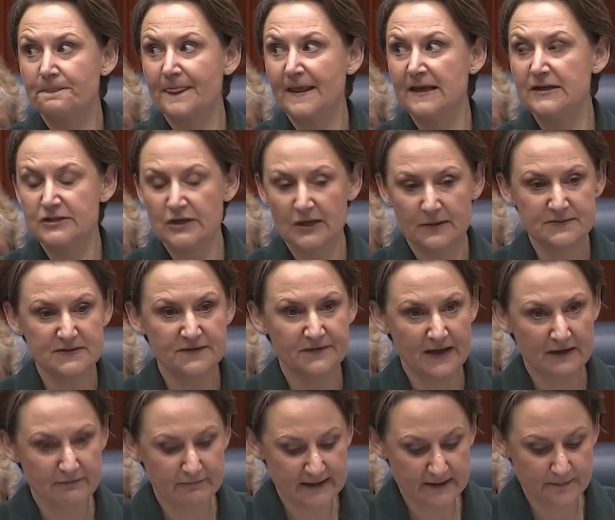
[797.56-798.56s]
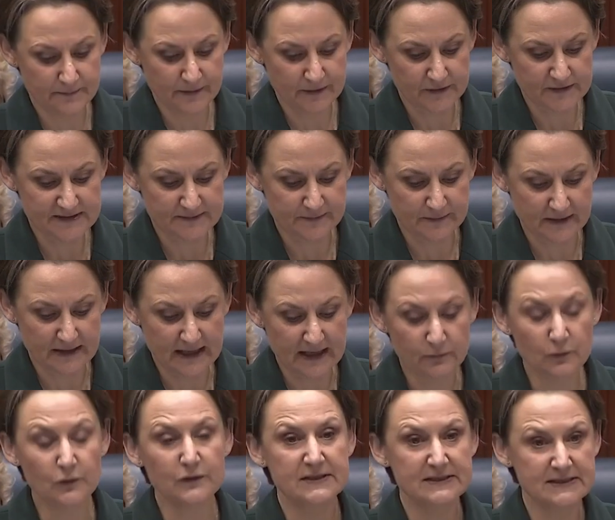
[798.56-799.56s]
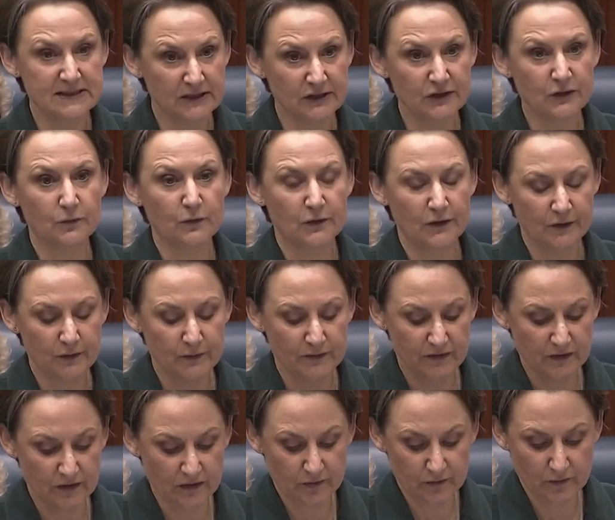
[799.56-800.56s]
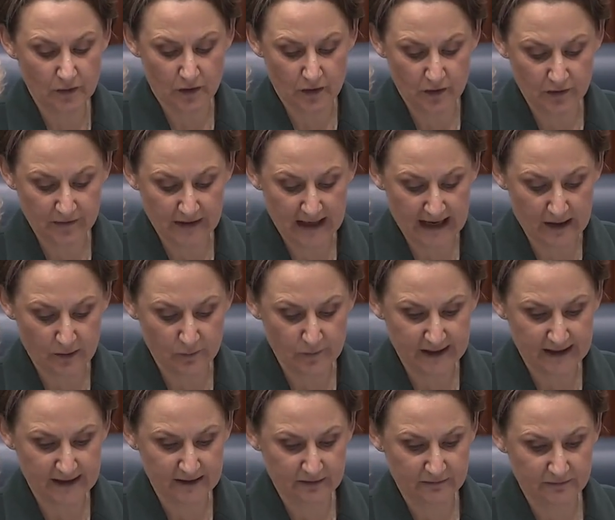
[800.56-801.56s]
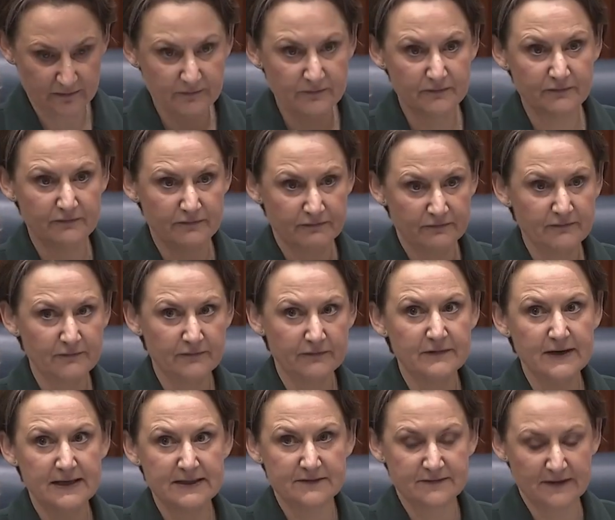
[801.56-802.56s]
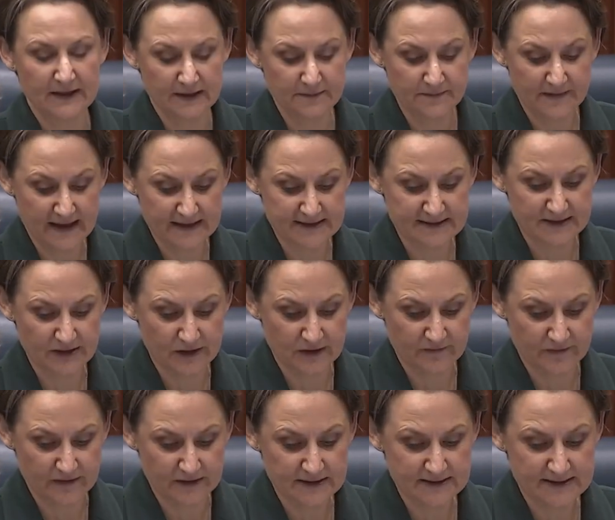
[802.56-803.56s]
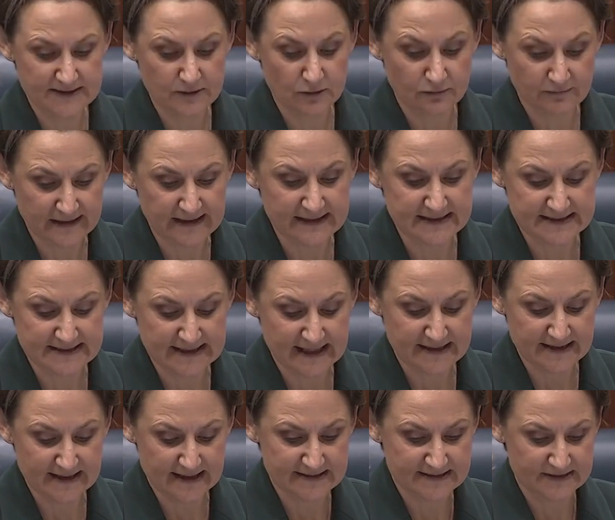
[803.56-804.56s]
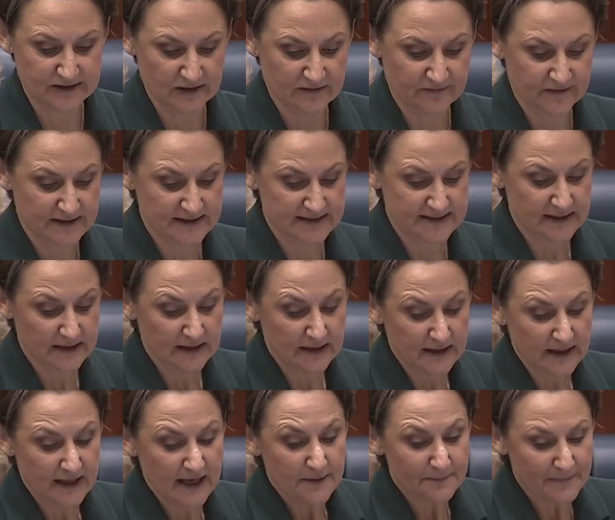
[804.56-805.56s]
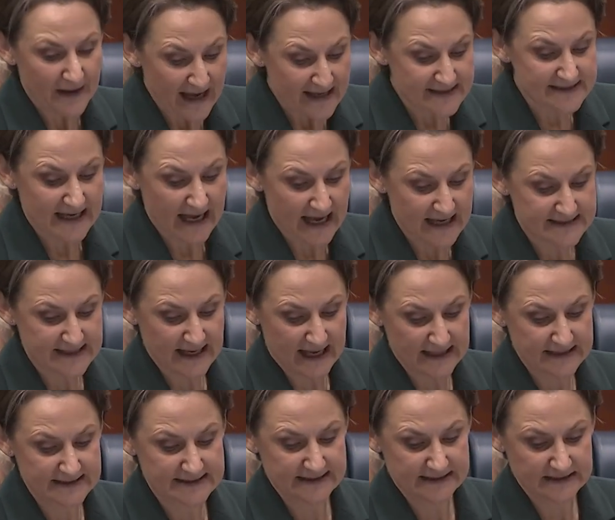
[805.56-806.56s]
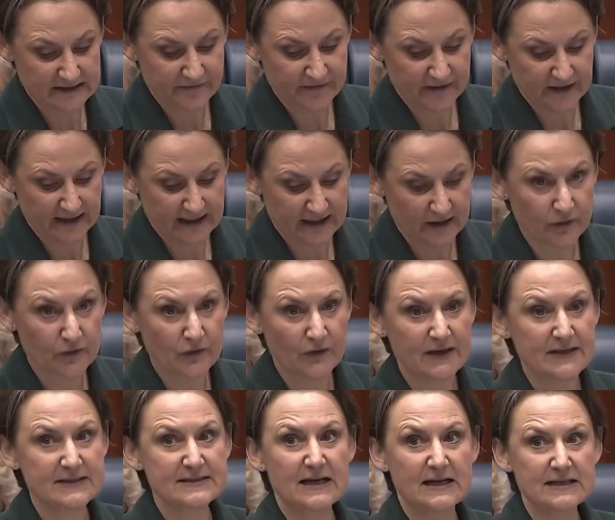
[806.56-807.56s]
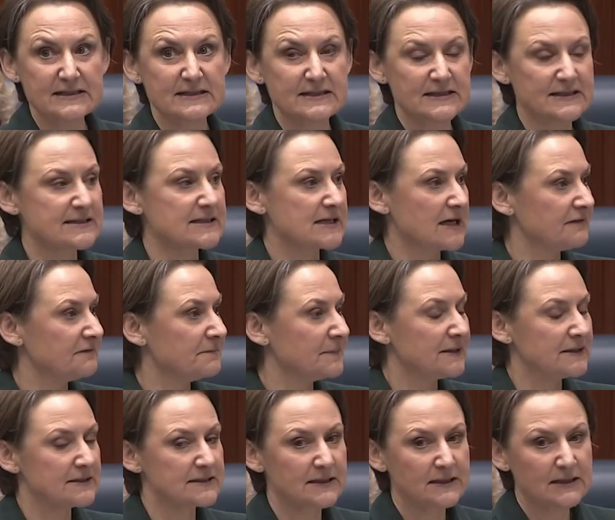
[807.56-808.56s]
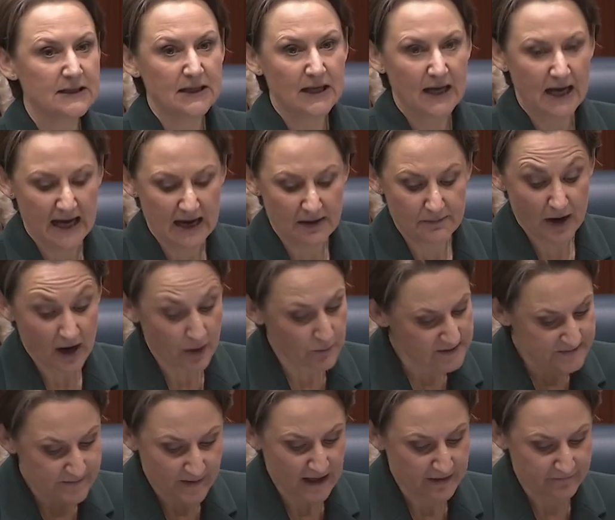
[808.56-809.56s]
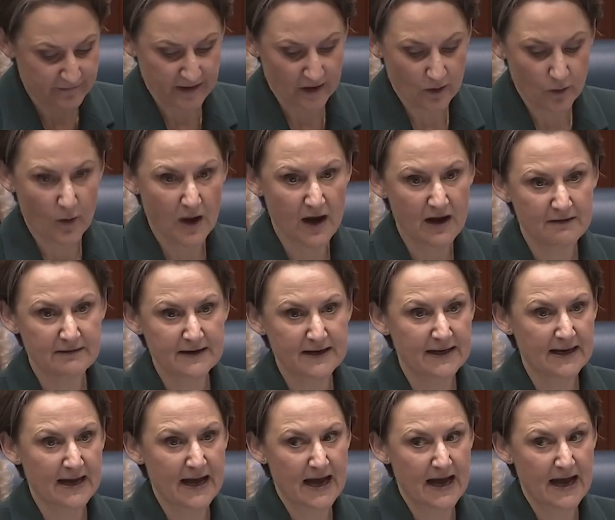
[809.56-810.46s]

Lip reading: in terms of that reimbursement, and we'll continue to work with you on how we can redevelop that service or reinstate that service. PATS has had a significant increase under this government. I was part of an inquiry,